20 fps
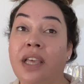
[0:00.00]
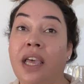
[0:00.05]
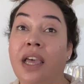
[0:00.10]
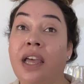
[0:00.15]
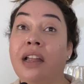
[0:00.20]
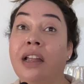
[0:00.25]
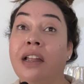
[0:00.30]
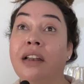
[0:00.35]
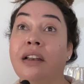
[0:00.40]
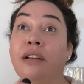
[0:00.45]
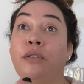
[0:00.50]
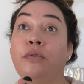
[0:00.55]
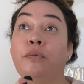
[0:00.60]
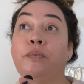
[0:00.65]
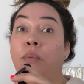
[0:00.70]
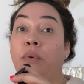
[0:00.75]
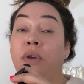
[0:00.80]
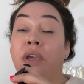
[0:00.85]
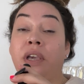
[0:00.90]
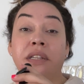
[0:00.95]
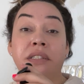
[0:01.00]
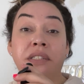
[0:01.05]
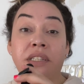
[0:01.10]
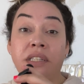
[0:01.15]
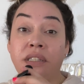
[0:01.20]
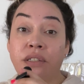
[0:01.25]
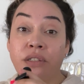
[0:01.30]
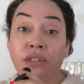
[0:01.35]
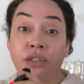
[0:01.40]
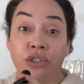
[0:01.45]
And we
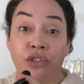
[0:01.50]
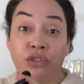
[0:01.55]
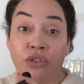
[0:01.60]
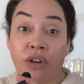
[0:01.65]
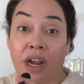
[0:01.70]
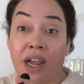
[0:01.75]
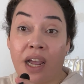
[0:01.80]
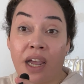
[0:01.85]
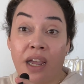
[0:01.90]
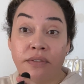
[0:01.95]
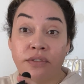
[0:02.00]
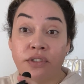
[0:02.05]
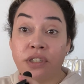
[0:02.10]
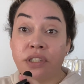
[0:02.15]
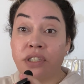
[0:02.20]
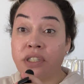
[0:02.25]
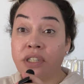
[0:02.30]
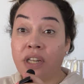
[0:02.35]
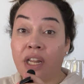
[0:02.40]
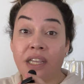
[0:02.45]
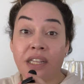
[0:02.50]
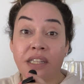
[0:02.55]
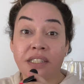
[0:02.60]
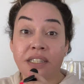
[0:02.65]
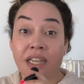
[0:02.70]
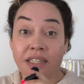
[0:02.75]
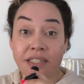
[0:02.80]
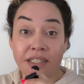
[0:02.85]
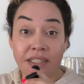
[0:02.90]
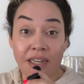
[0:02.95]
continued to drive just to like
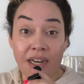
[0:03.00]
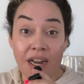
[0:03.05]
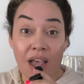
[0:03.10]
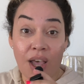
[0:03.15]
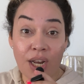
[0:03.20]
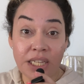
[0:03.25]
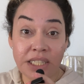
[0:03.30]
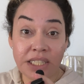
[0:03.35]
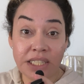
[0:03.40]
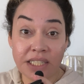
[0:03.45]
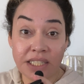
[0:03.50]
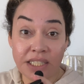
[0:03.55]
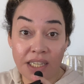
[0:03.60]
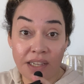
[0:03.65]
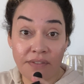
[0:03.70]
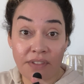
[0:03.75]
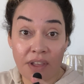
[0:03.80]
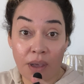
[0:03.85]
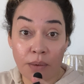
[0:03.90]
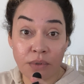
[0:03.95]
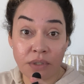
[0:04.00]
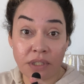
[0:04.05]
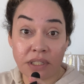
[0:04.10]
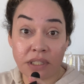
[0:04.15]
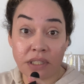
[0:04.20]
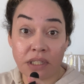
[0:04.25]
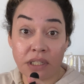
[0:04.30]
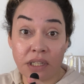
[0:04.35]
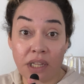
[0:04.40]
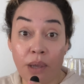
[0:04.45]
test it out and see if
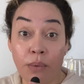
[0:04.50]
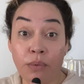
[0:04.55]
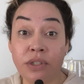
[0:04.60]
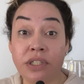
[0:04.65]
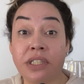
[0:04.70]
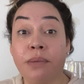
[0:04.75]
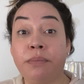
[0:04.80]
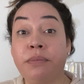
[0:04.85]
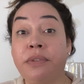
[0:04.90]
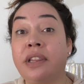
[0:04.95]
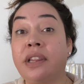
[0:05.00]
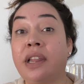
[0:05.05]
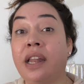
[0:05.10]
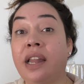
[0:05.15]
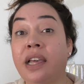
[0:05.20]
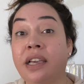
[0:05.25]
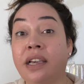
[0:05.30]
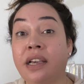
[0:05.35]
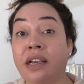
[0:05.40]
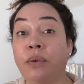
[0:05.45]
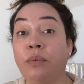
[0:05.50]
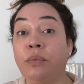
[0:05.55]
it was something that like